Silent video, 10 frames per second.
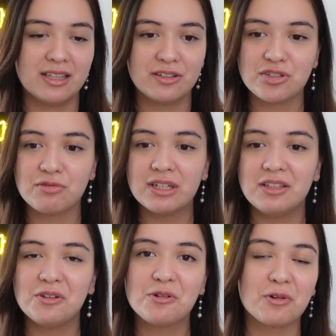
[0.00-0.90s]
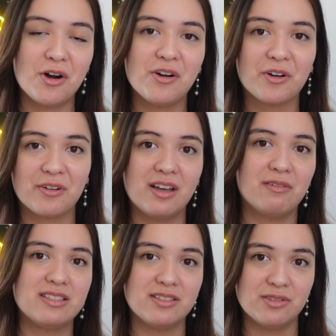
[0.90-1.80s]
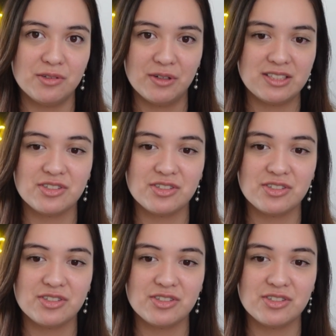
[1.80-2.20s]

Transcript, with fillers: And there's really no wrong or right way to do it.